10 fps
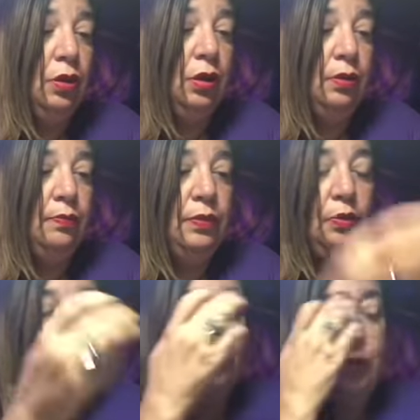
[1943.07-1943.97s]
uh, you
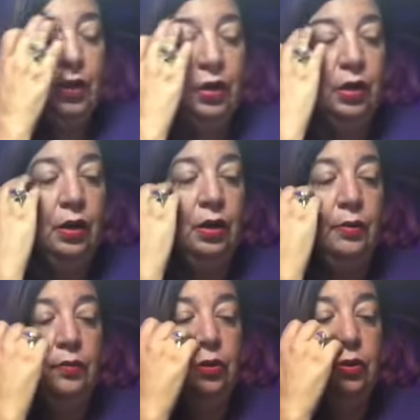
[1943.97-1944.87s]
know,
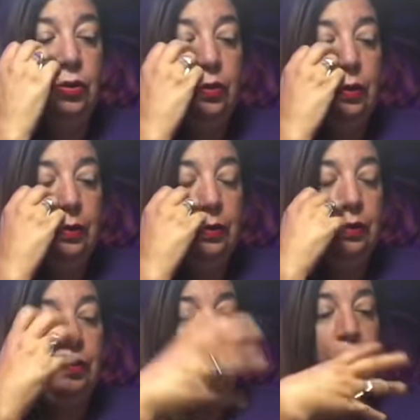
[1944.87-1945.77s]
uh,
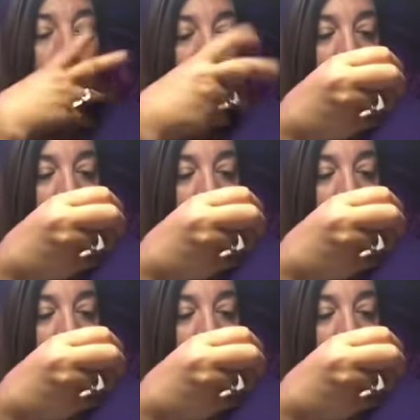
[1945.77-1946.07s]
a lot of